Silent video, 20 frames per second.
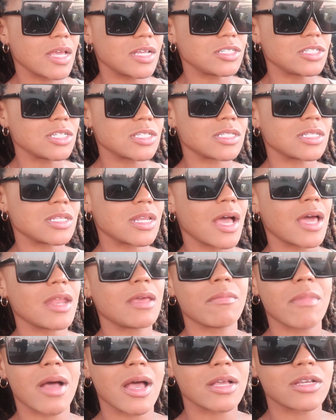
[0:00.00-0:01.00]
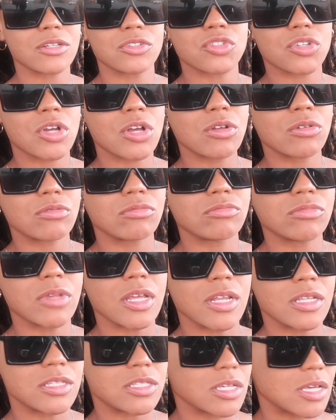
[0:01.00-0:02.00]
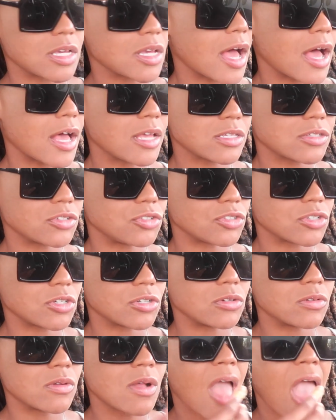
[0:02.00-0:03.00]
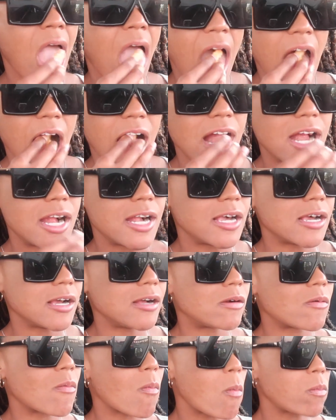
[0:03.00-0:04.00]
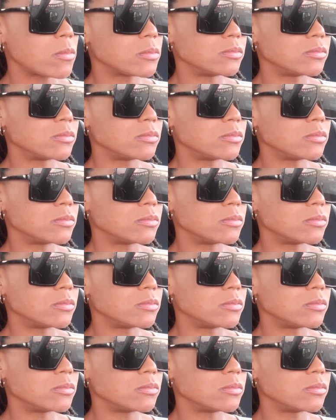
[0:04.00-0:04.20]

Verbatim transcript: that's just not in my control and it's in god's control and